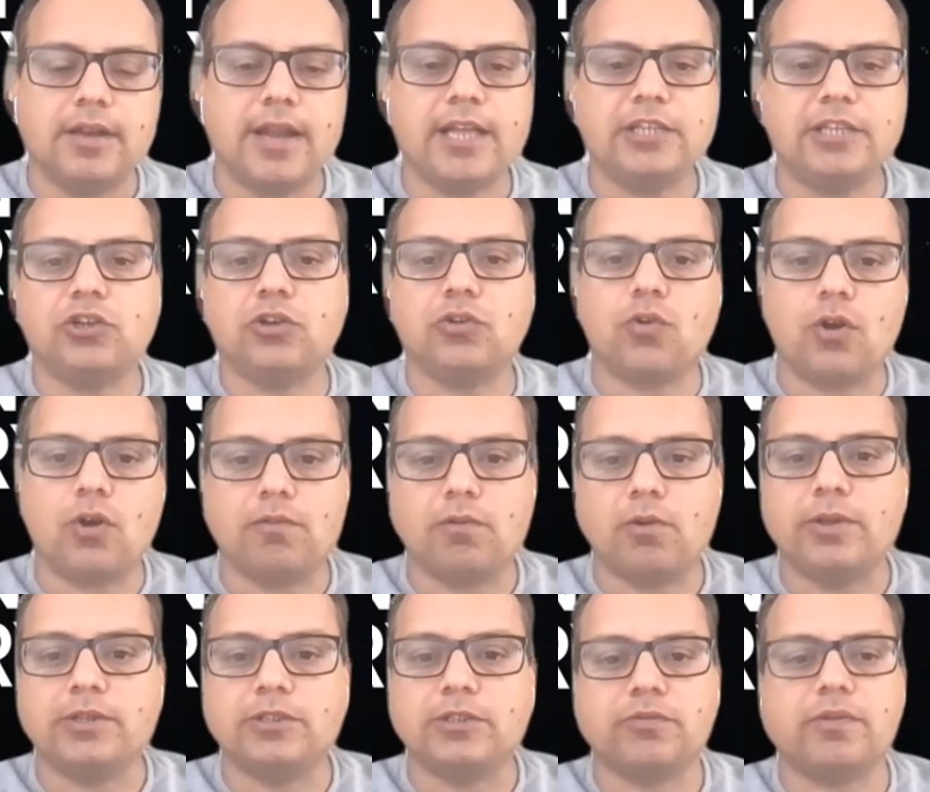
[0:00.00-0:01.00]
natural
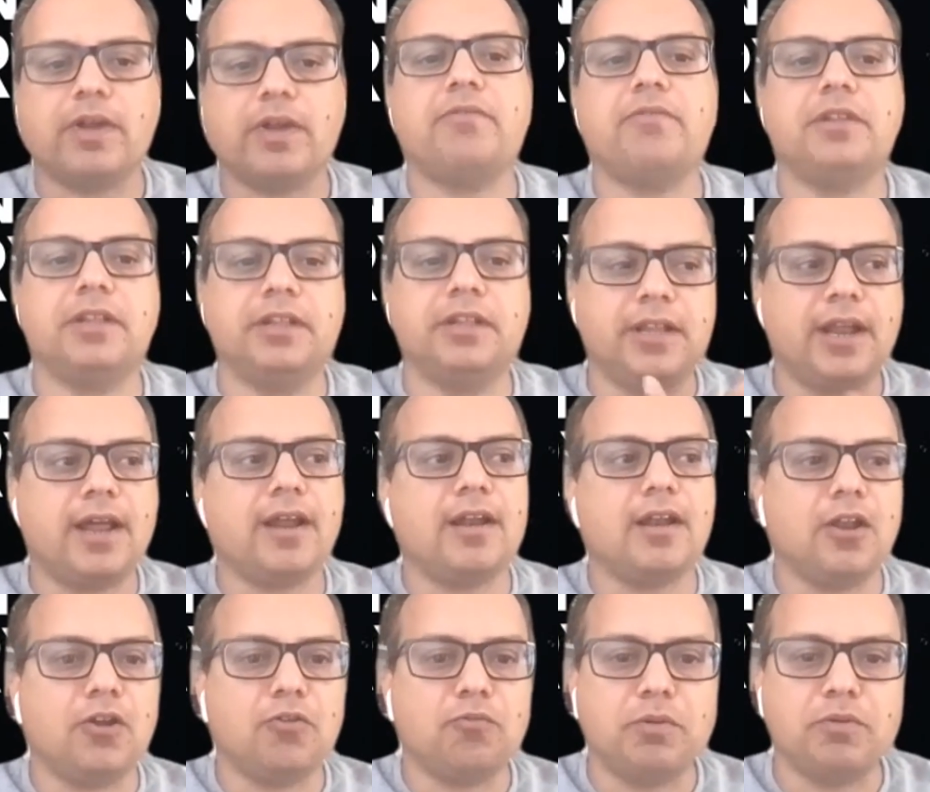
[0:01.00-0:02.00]
confluence of everything that I
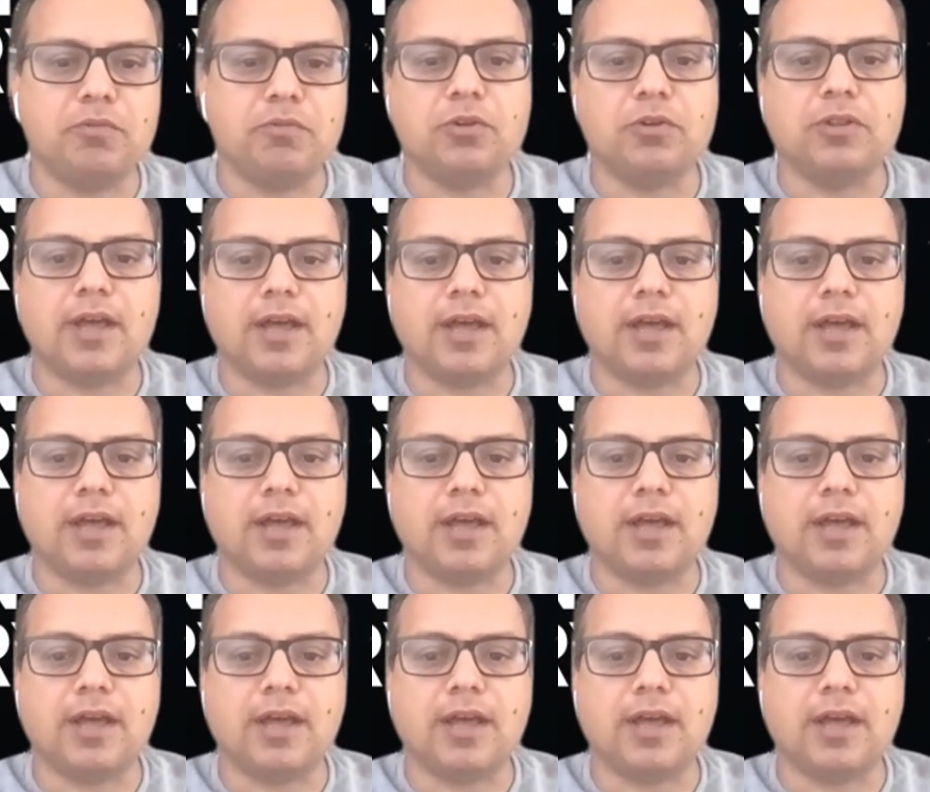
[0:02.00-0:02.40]
had loved before